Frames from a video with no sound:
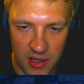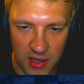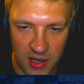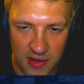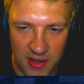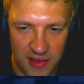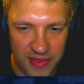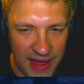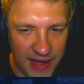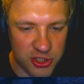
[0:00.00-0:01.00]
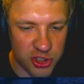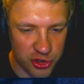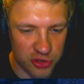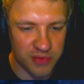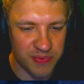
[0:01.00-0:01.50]
And then that
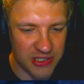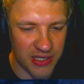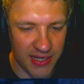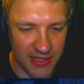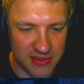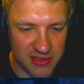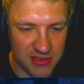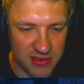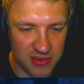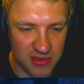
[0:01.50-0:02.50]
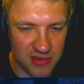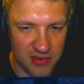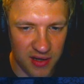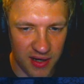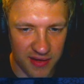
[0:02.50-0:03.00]
should be it,
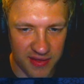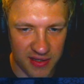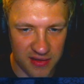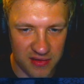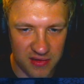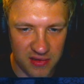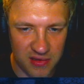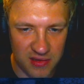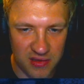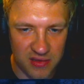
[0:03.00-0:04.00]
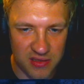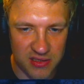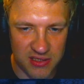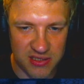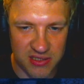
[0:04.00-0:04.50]
I think. Because
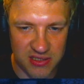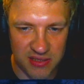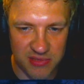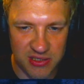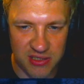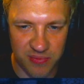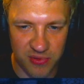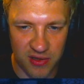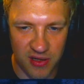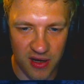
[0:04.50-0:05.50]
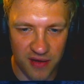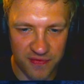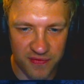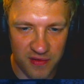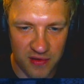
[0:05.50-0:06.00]
this seems simple enough.